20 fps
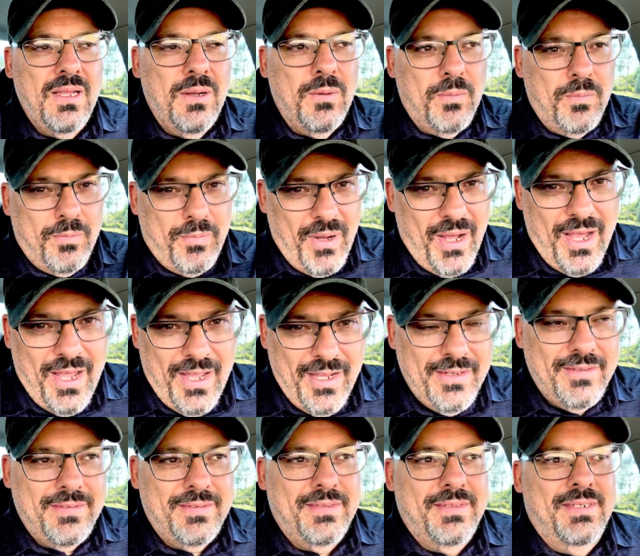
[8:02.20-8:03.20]
But
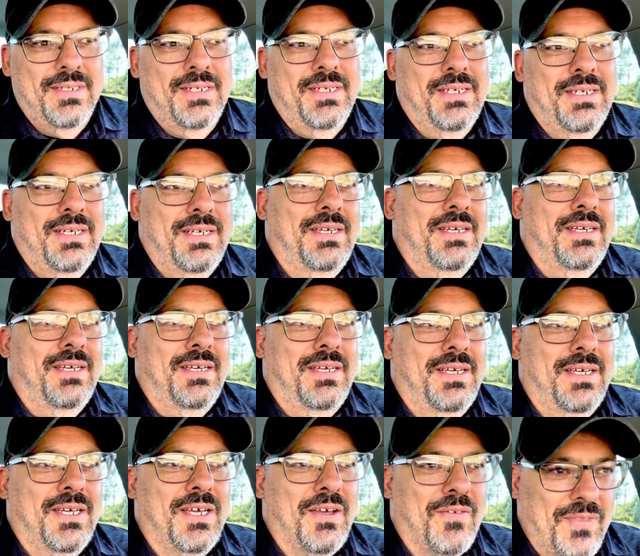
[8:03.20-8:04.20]

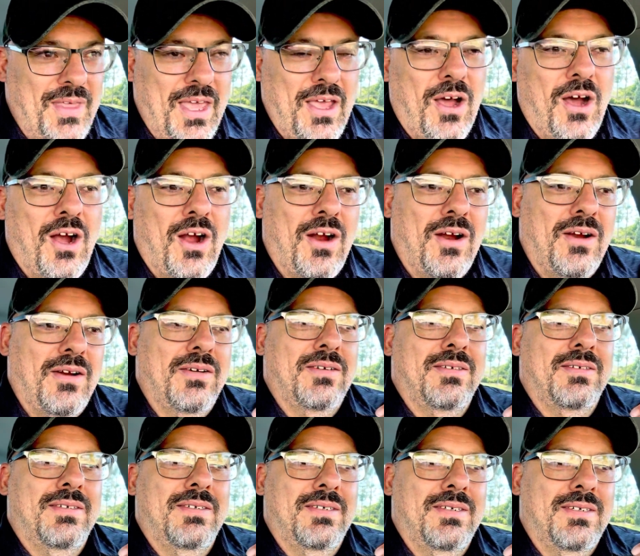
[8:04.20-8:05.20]
if they are
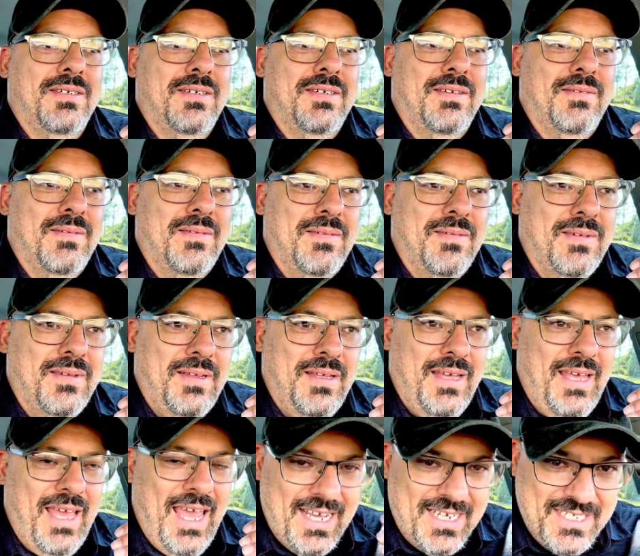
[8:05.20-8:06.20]

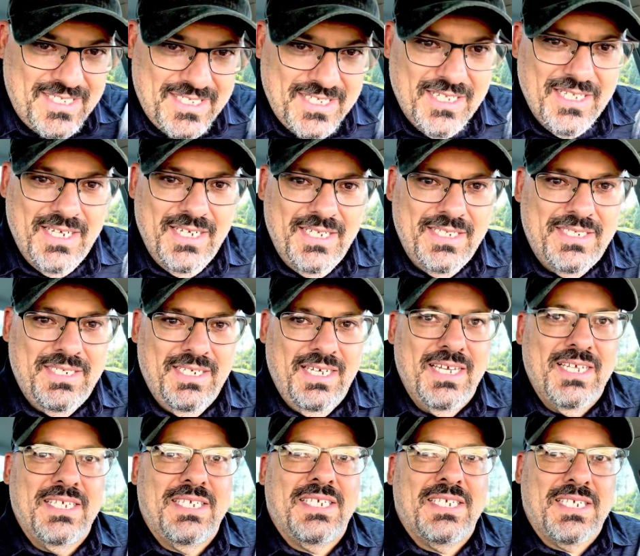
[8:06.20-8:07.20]
excellent
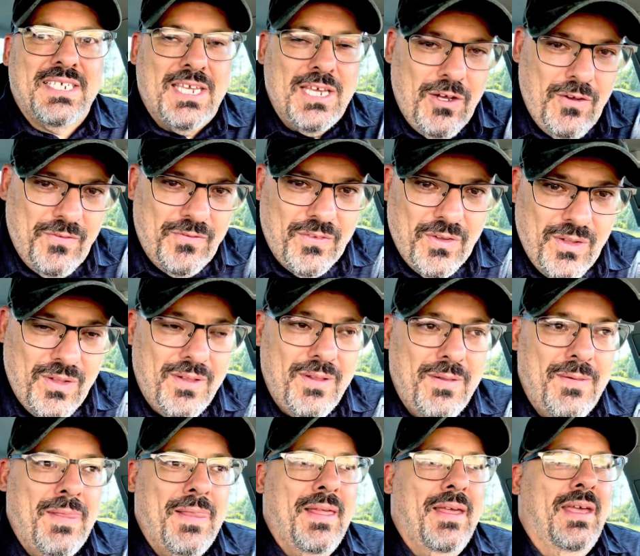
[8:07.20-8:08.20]
and skillful
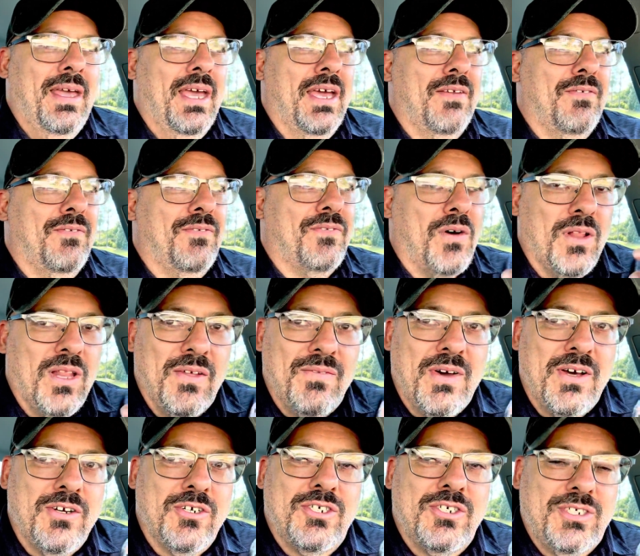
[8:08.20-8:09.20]
and full of
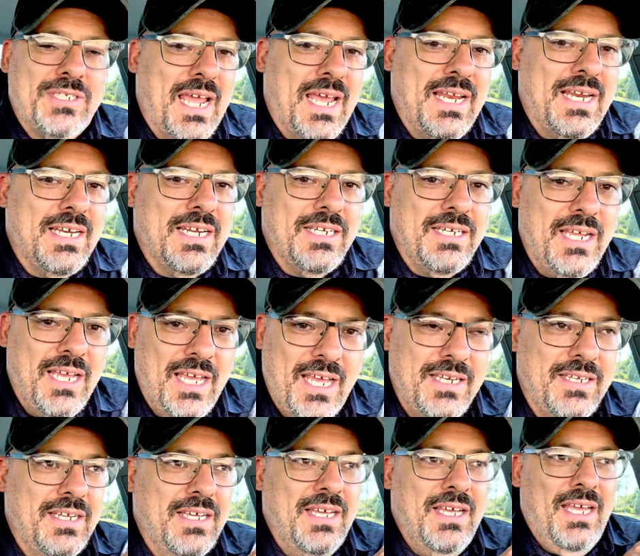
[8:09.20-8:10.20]
understanding
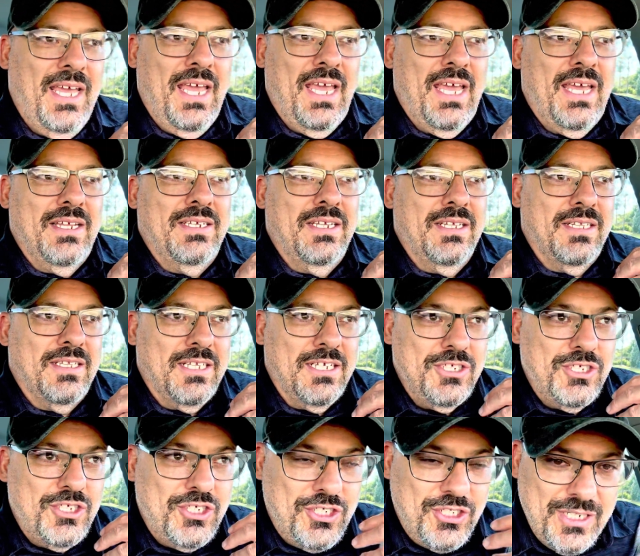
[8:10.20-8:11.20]
and
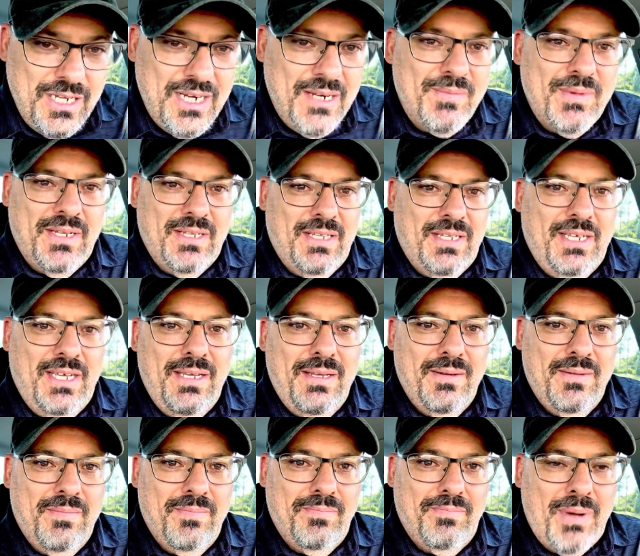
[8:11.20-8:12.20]
legitimately,
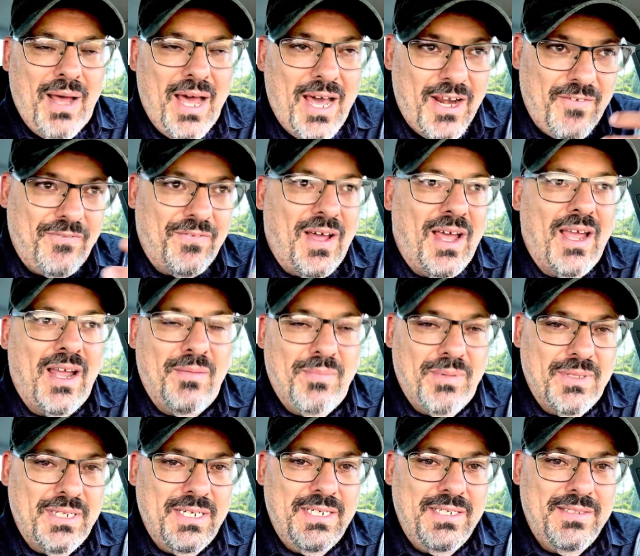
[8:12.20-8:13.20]
bona
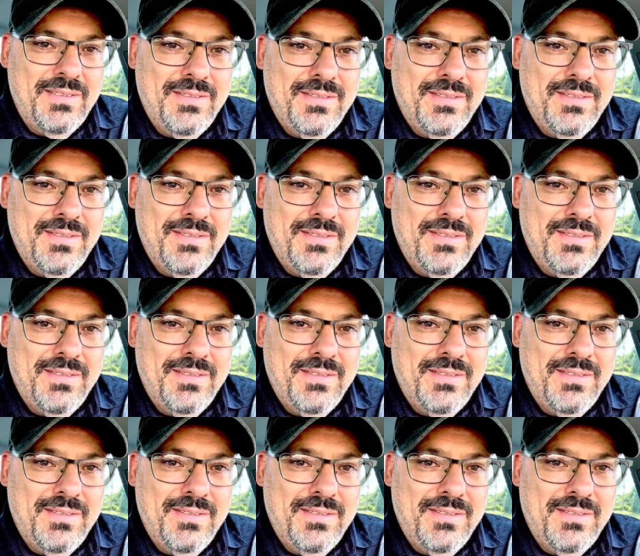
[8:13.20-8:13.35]
fiably